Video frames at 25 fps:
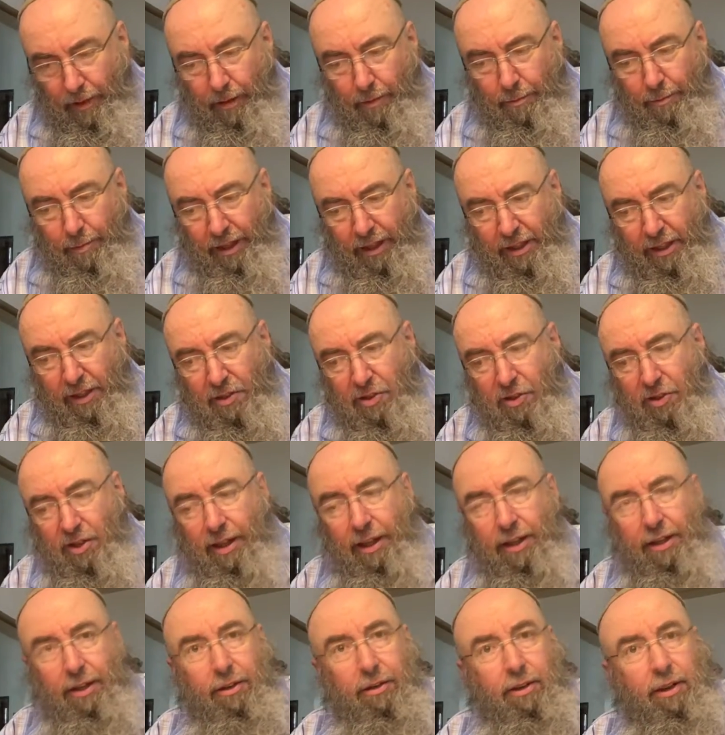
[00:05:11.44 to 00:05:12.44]
because
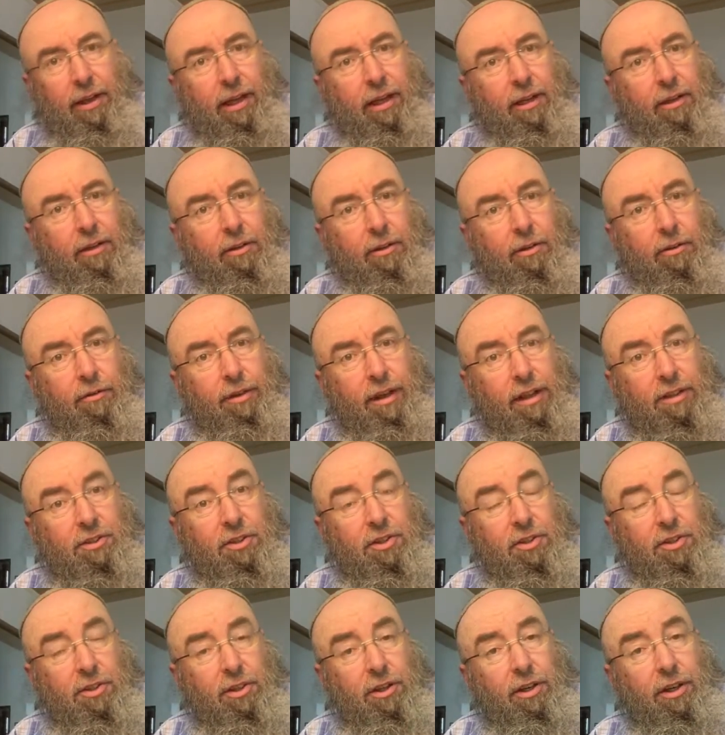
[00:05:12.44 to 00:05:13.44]
they don't get a lot of
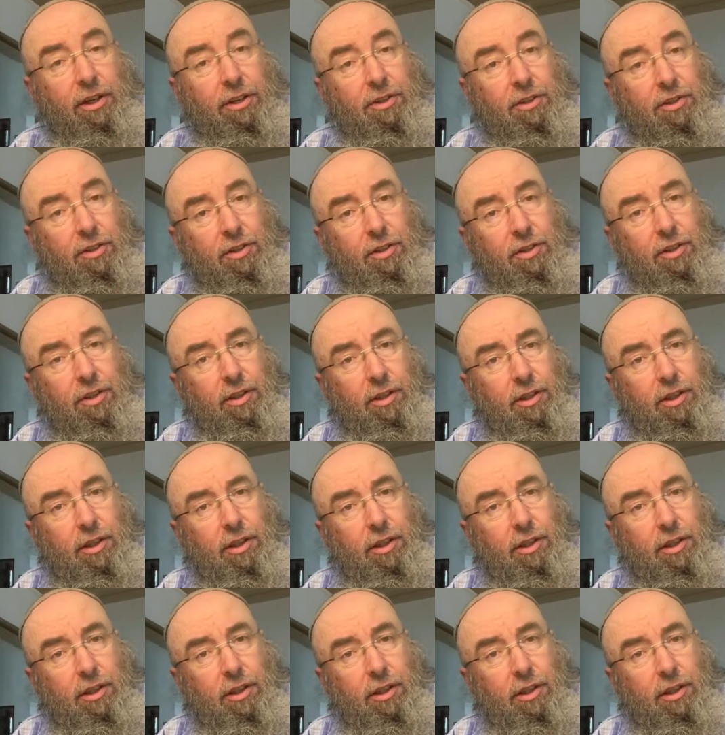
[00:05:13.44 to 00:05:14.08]
exercise,